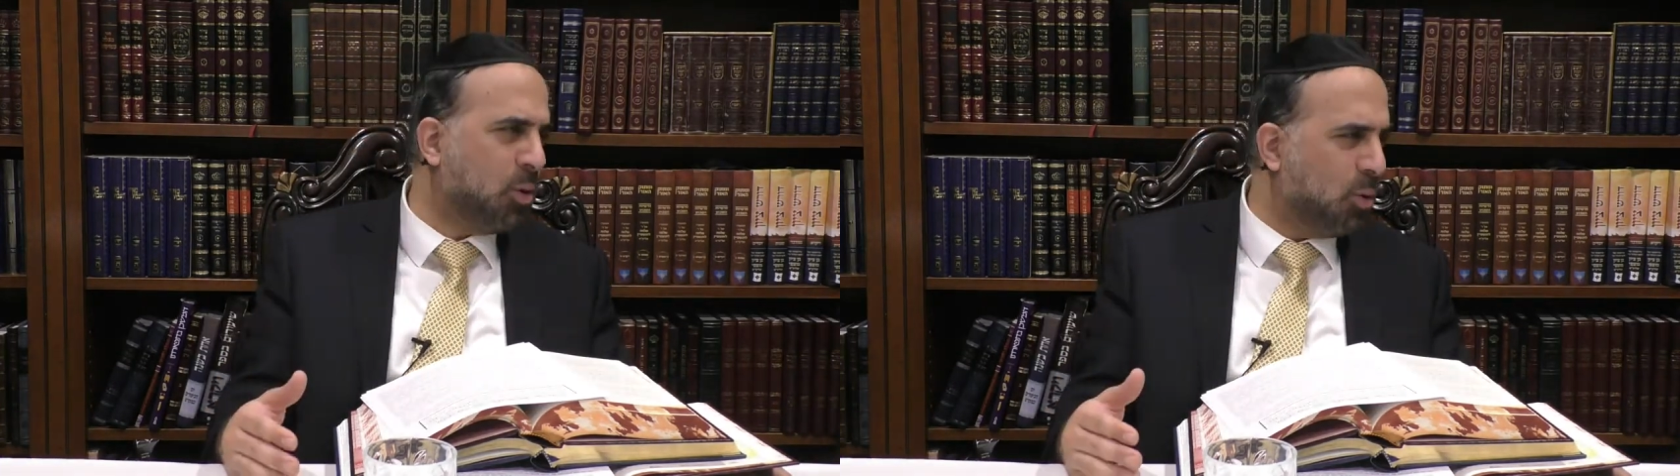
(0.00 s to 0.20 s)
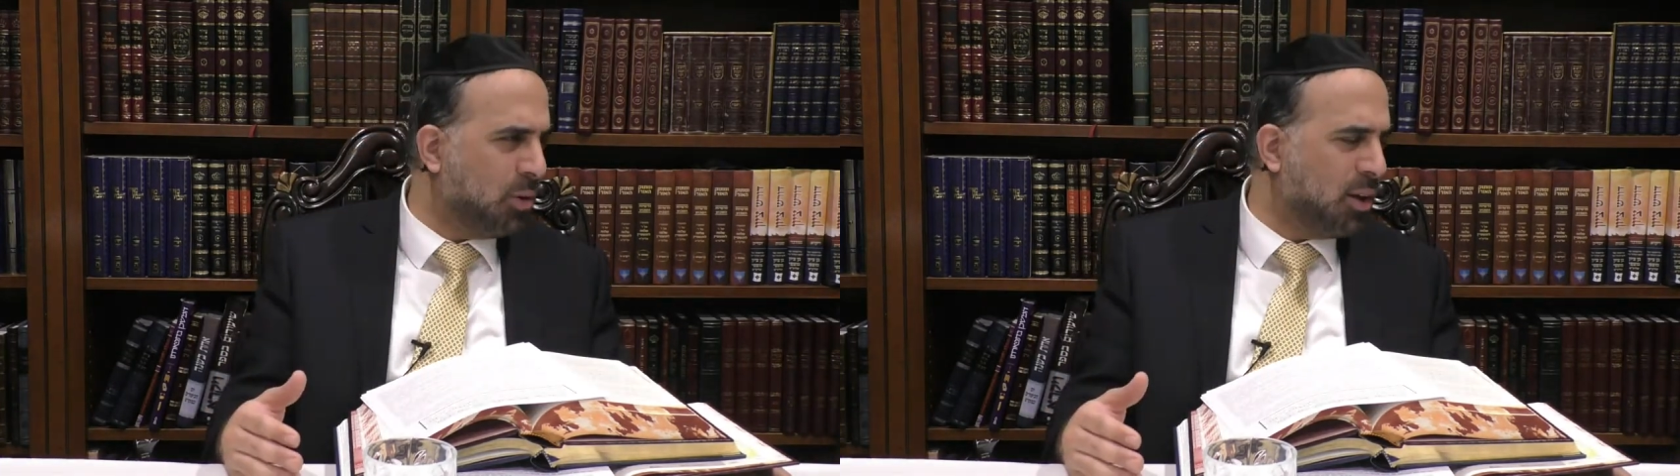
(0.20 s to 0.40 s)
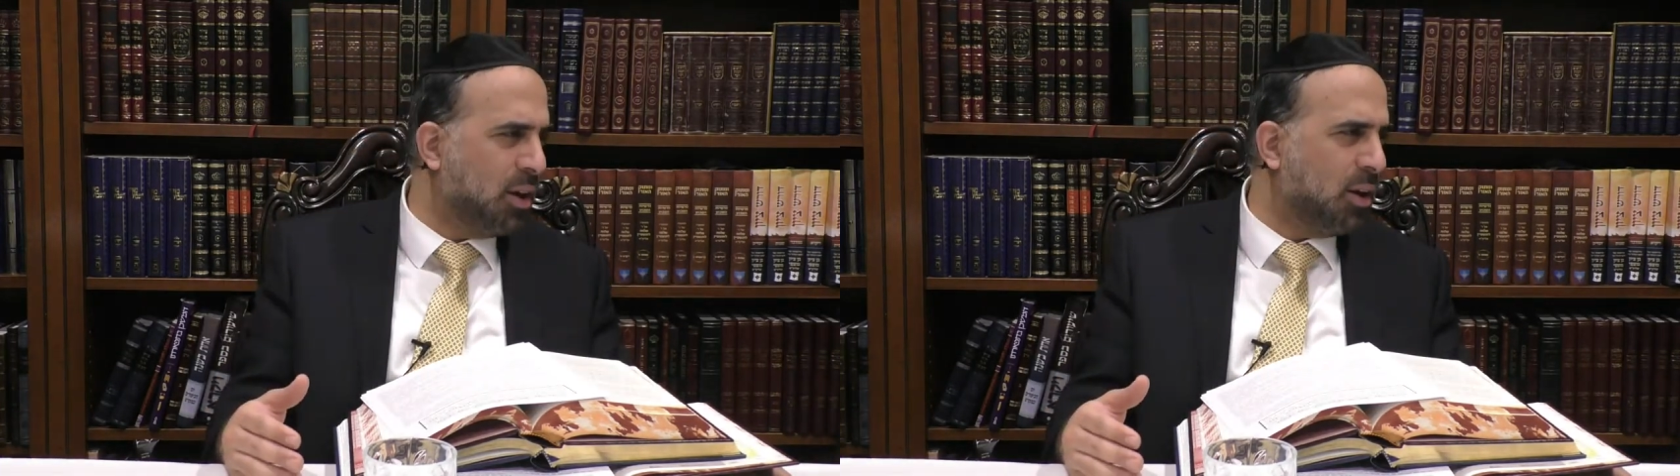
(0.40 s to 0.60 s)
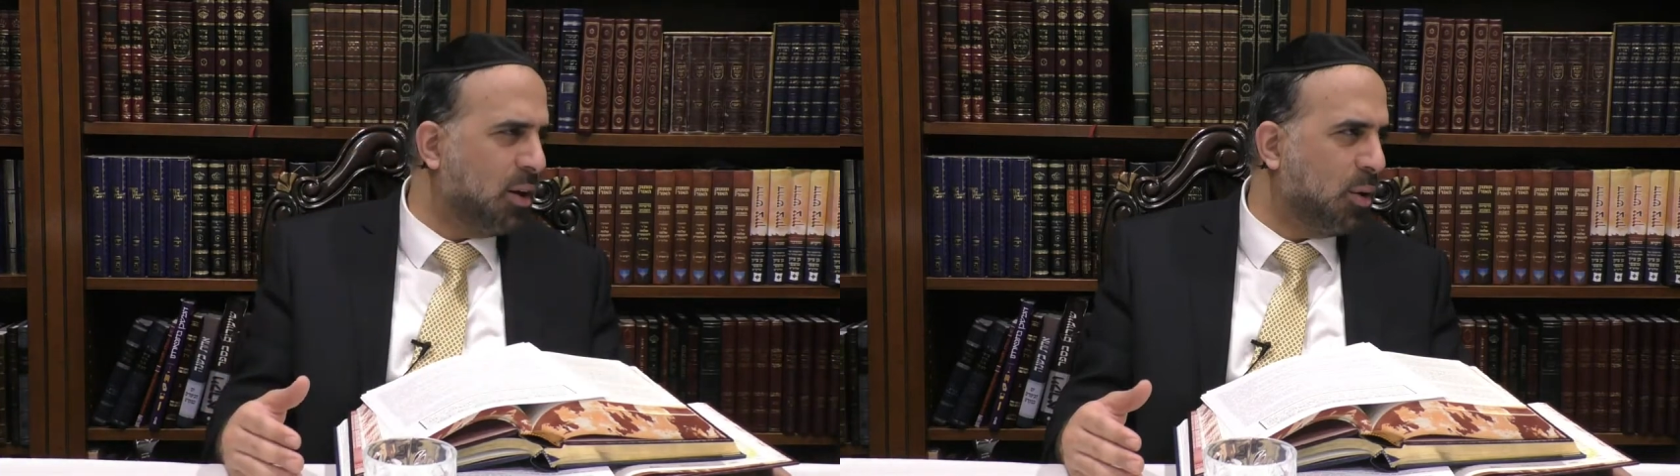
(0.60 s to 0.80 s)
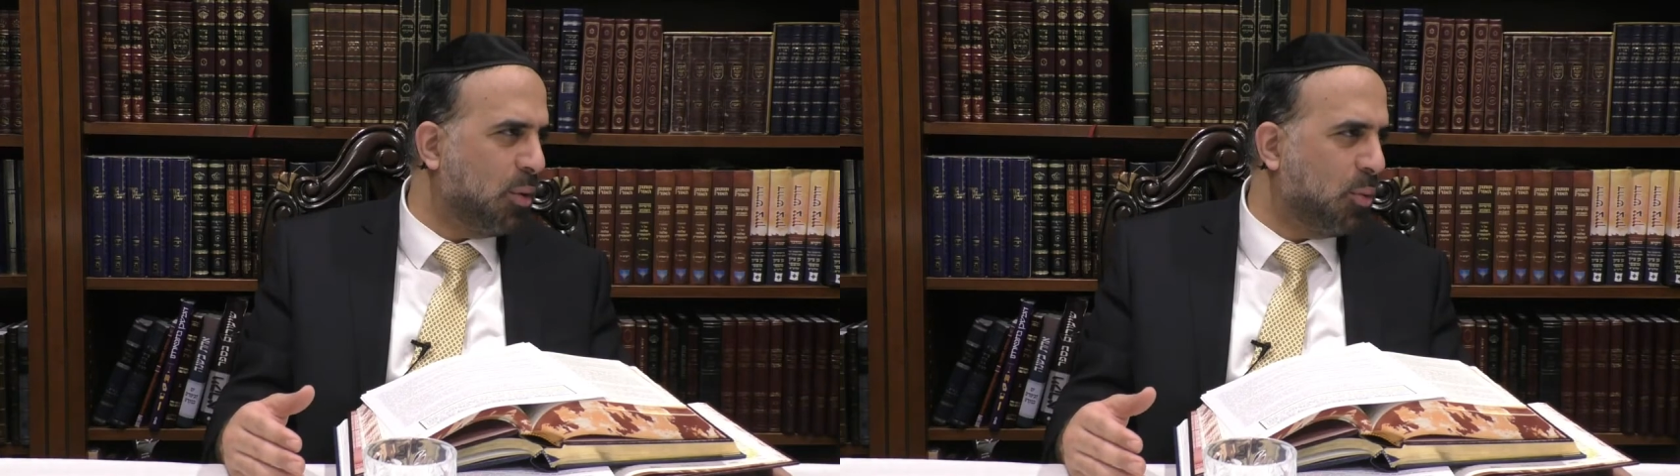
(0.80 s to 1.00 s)
only
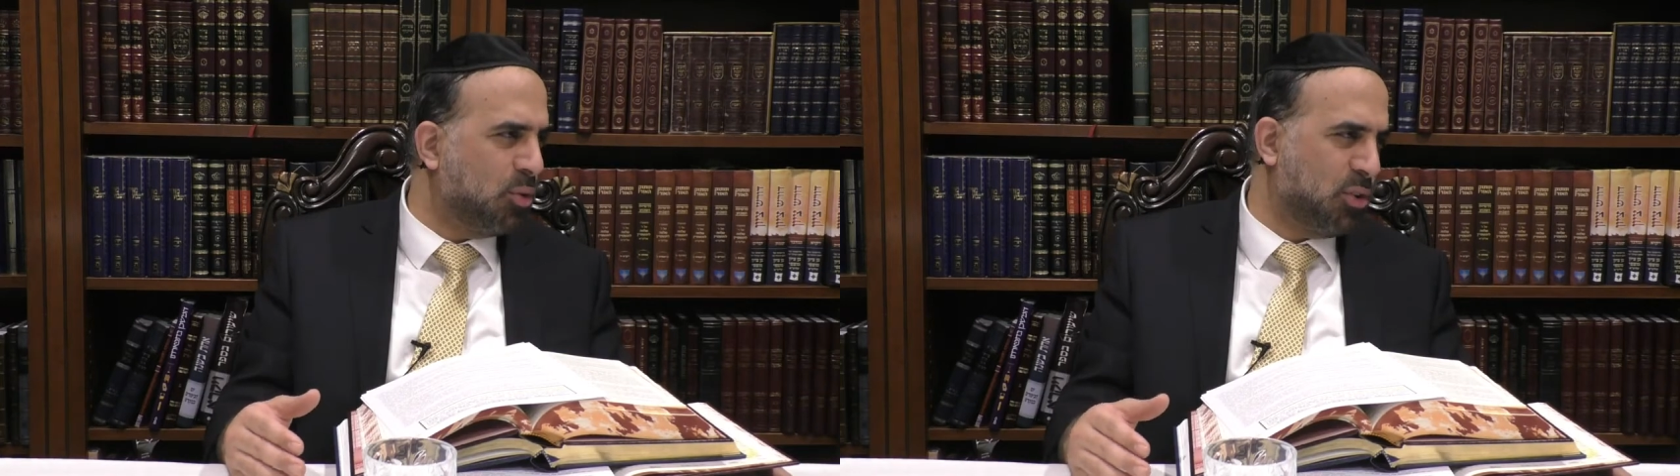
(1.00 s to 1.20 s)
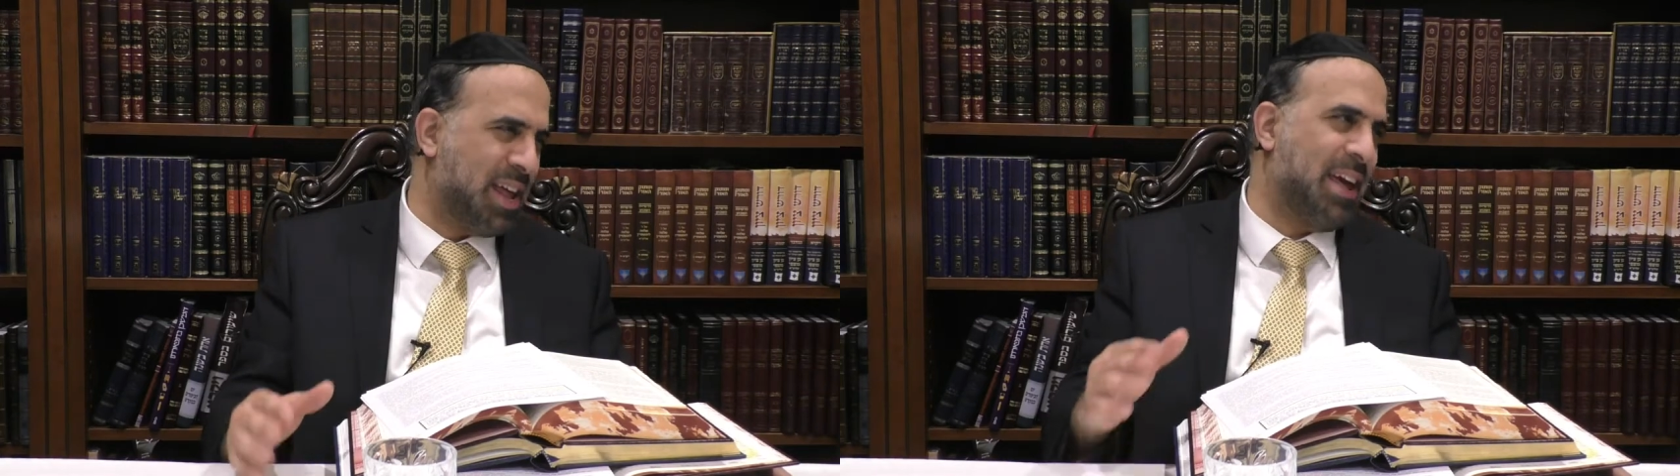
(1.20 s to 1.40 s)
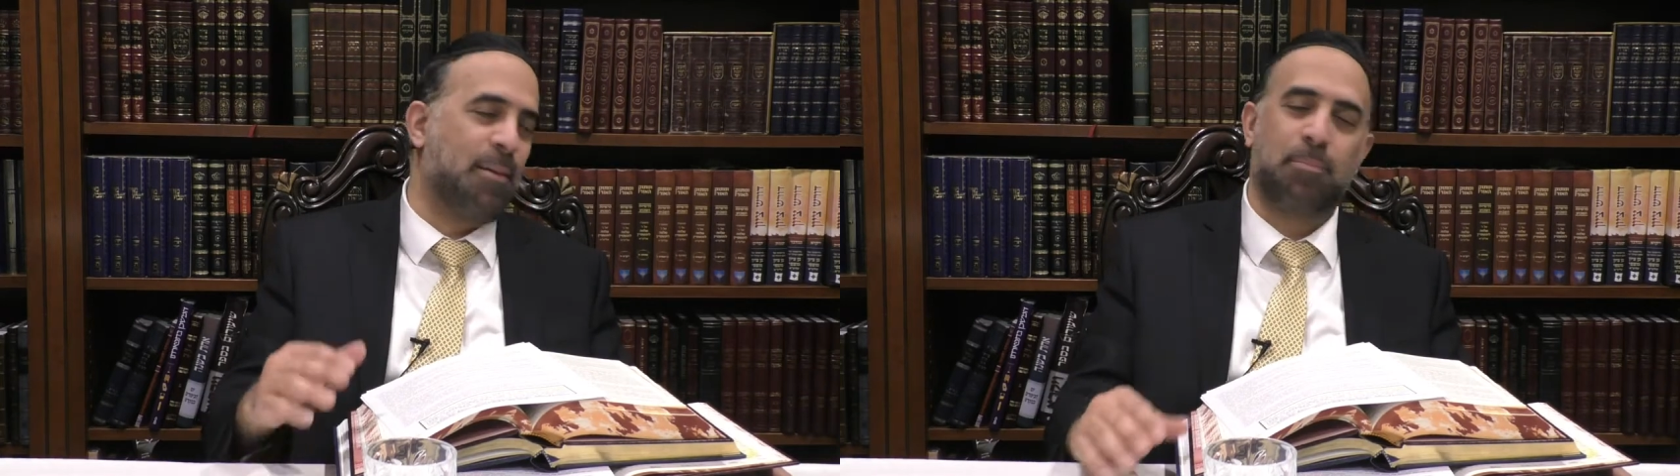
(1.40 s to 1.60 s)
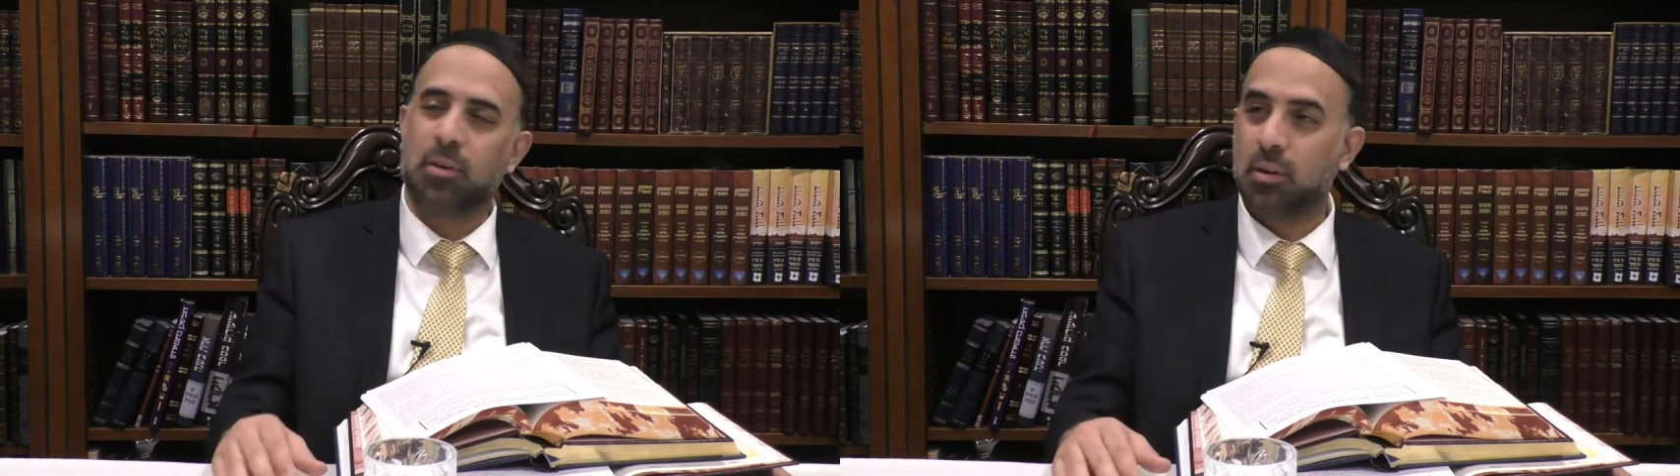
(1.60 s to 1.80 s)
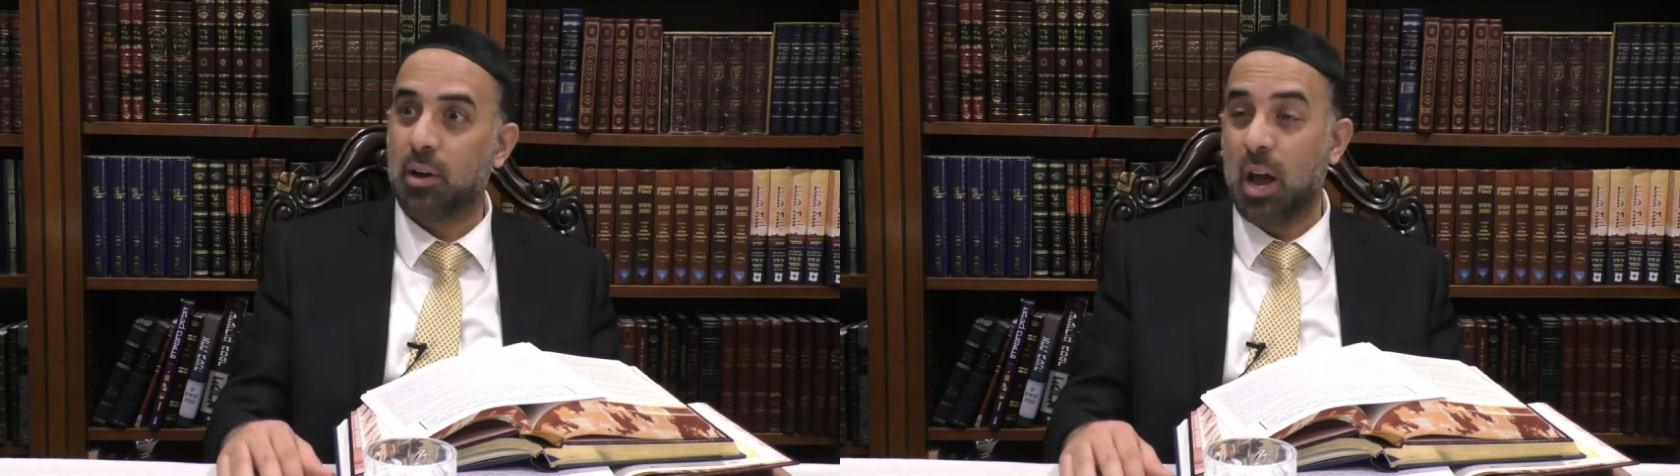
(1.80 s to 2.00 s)
when you're not happy.